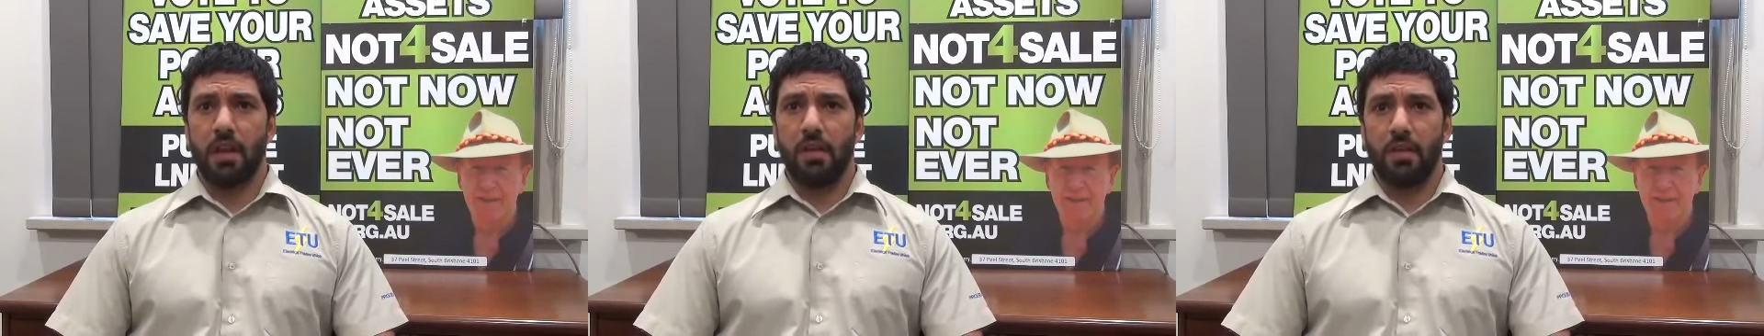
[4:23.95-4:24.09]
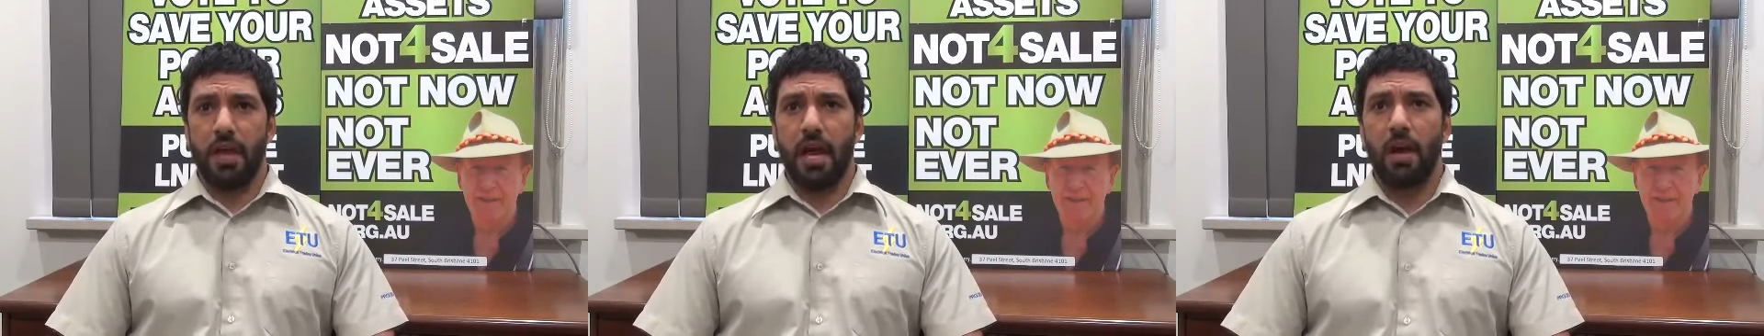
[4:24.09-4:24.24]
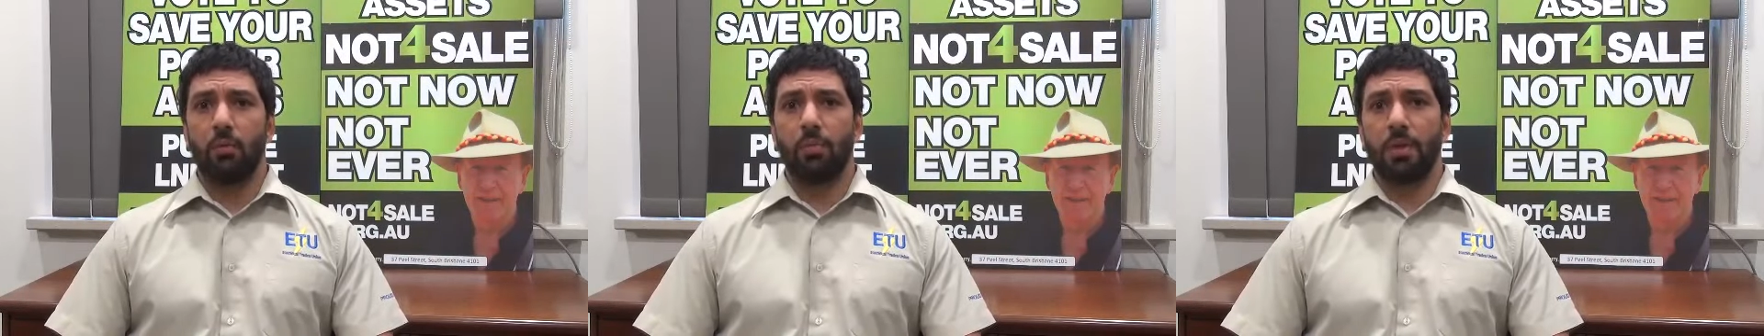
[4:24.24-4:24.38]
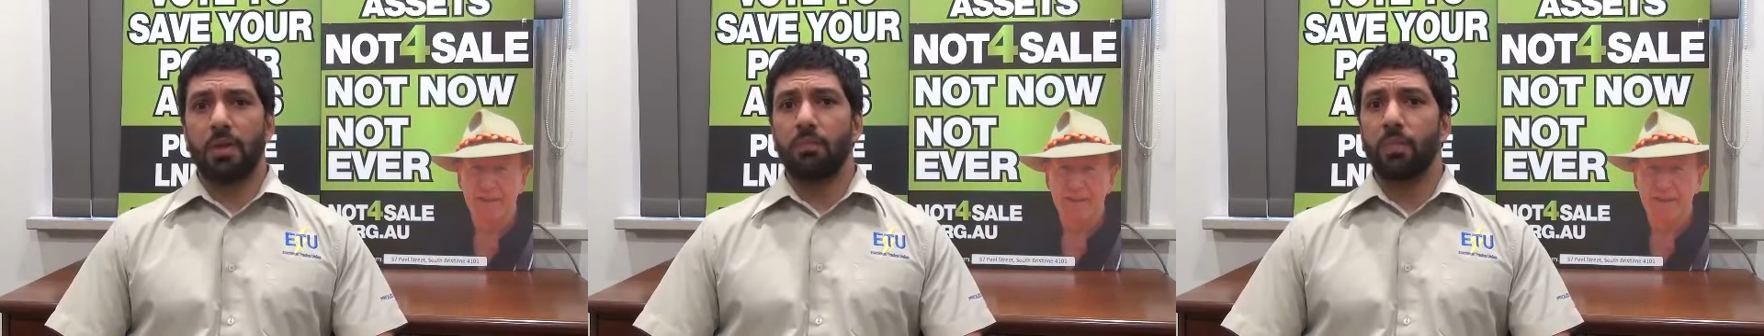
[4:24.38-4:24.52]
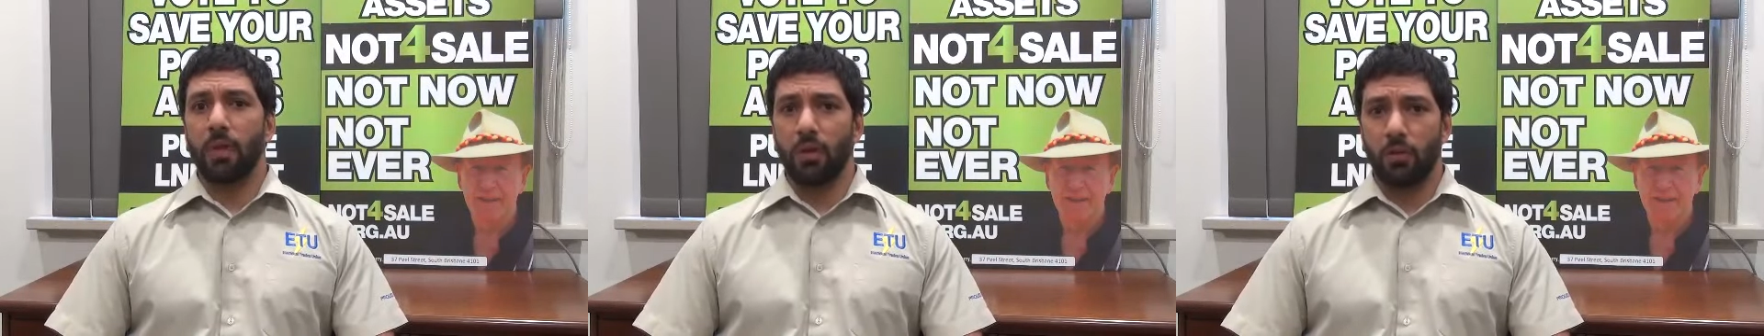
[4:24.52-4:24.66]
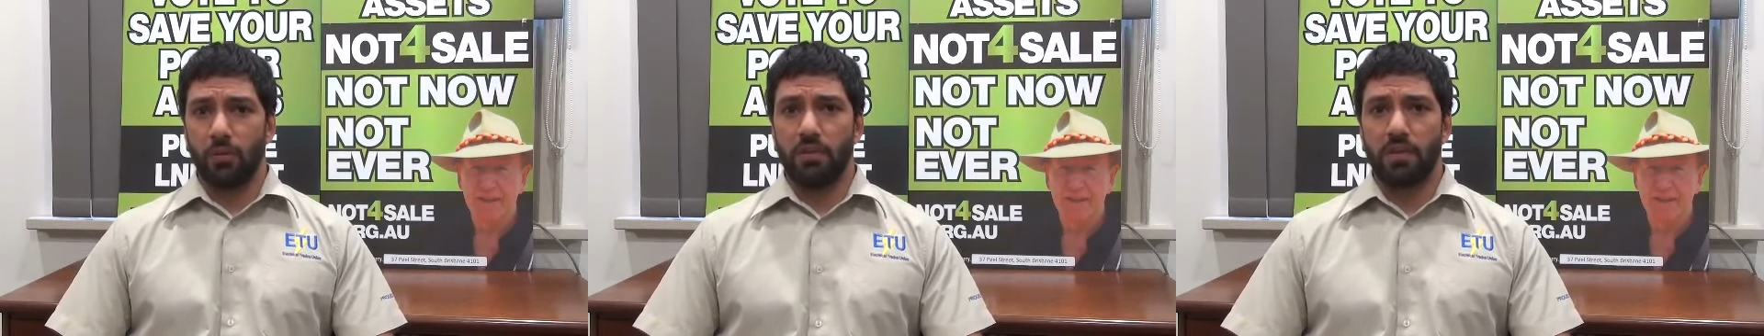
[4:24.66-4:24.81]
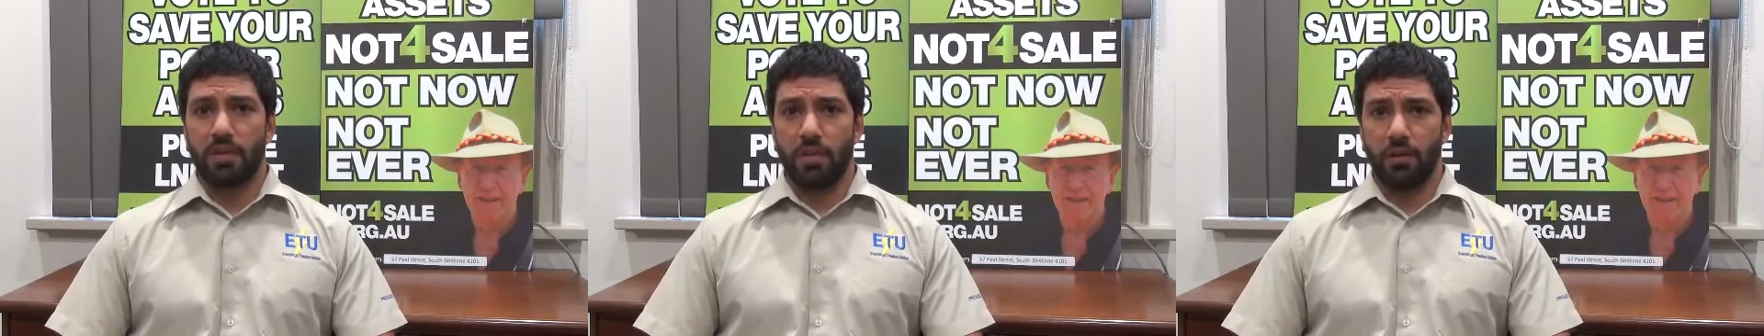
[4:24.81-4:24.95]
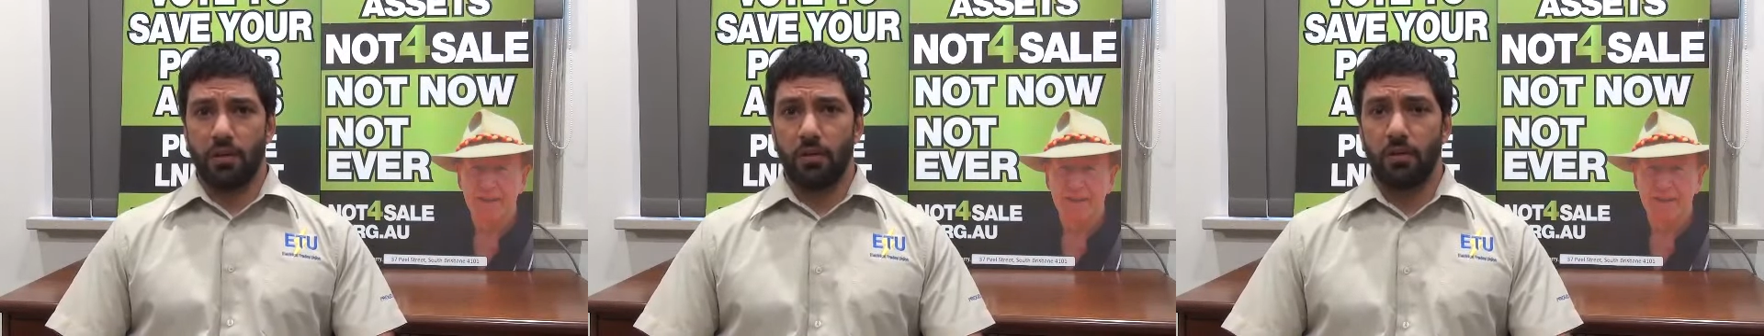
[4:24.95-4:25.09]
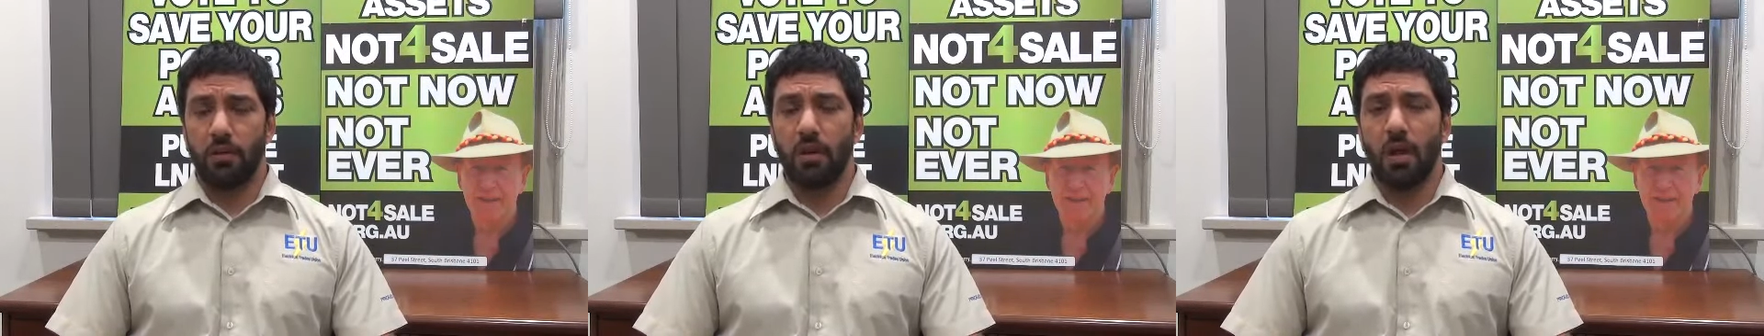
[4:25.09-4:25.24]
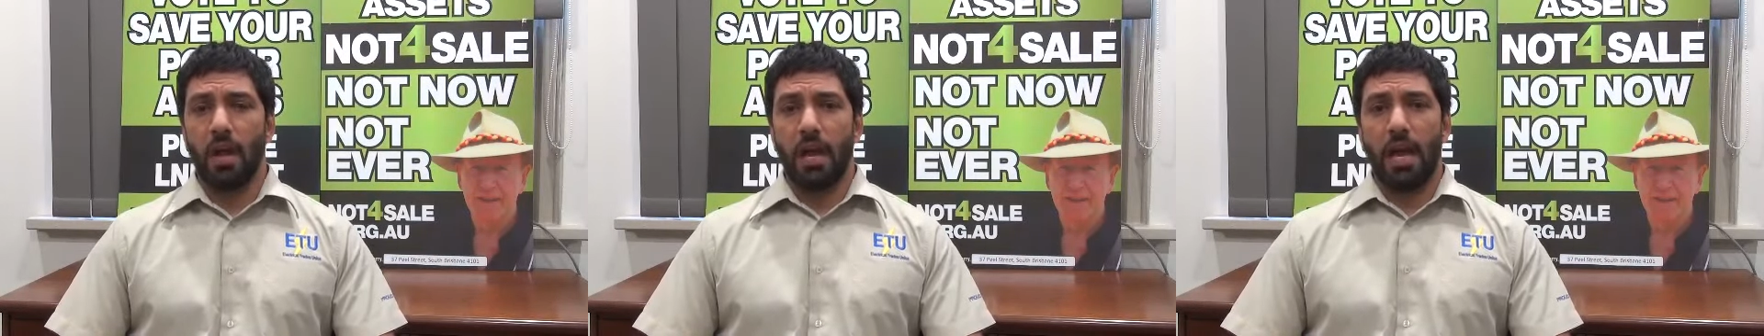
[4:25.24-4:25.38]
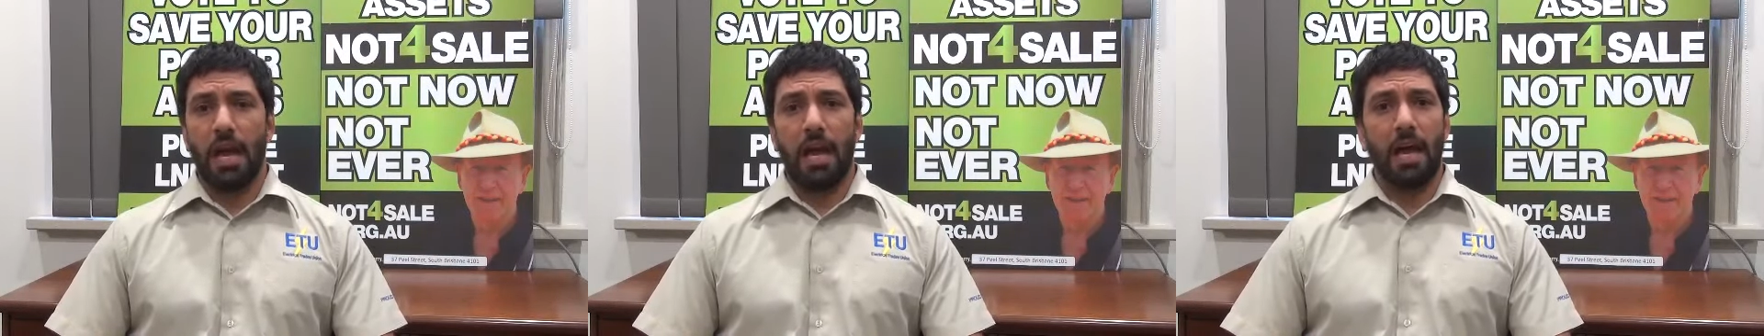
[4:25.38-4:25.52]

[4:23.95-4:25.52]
they'll be built to